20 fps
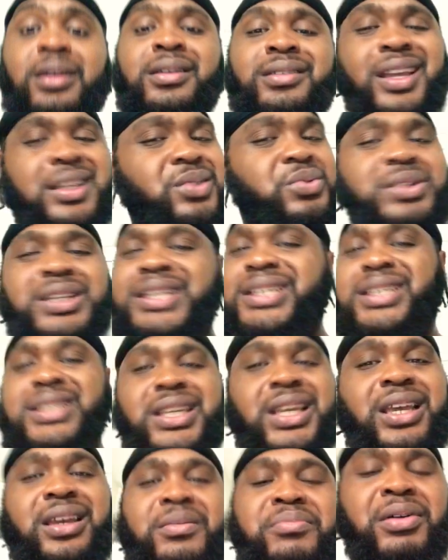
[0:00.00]
That's what they
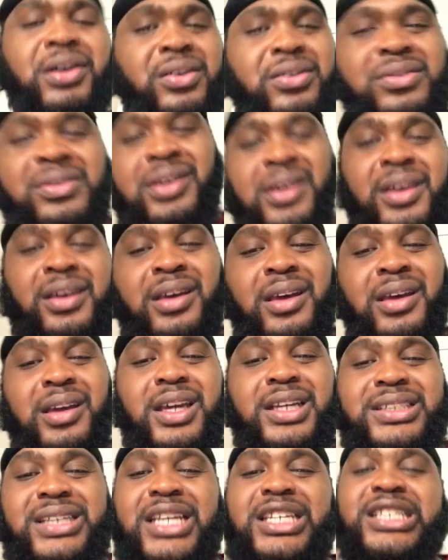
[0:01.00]
said, bro
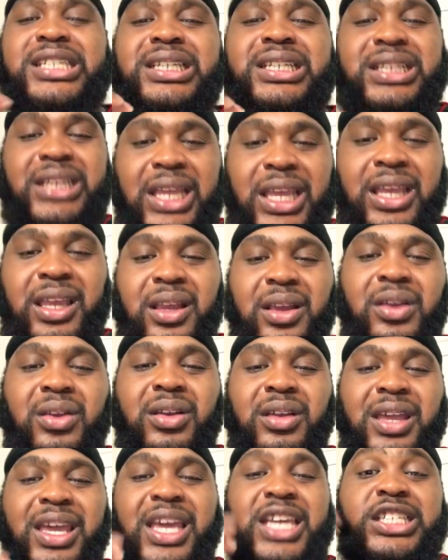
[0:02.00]
because they
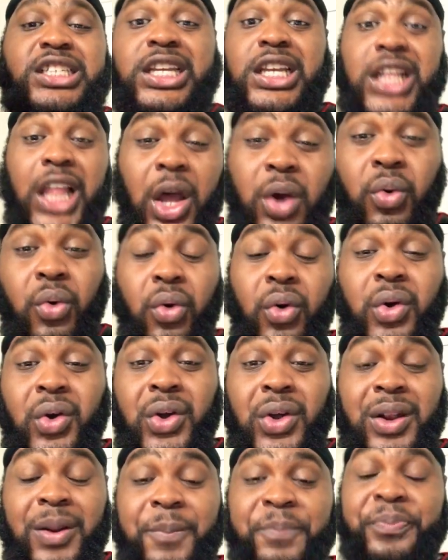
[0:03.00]
seen his glow.
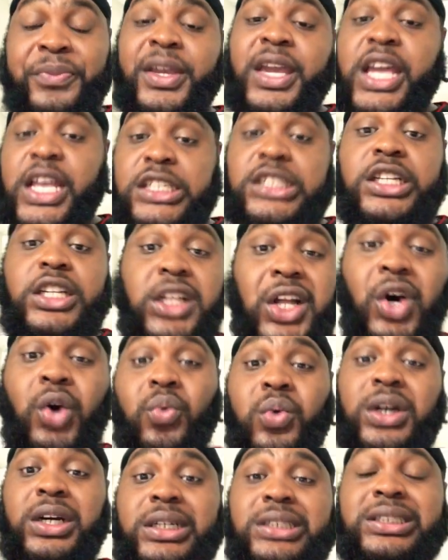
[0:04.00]
His glow
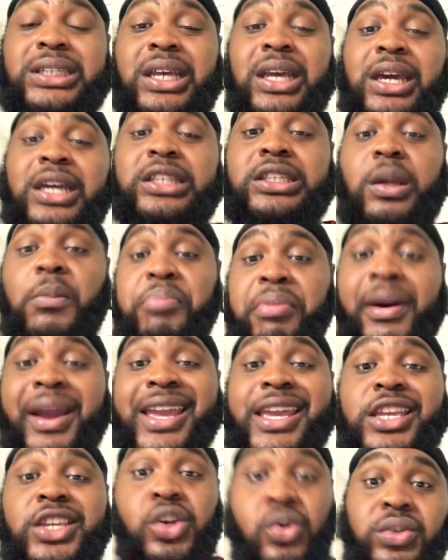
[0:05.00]
was to
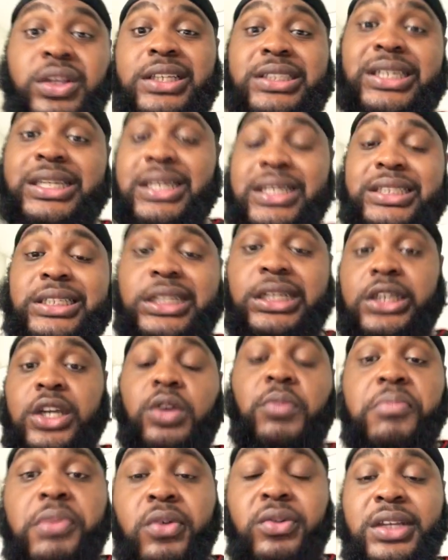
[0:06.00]
bring unity to the
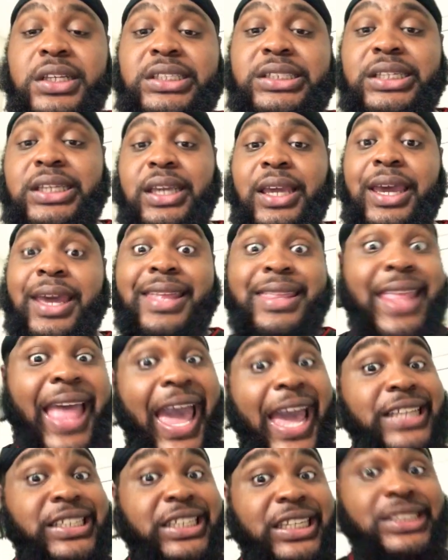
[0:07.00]
community,
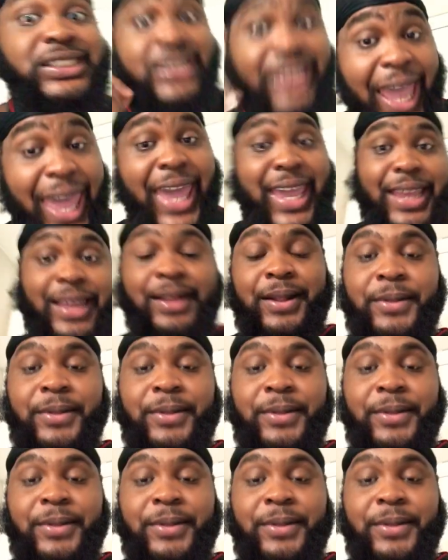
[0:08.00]
not just that.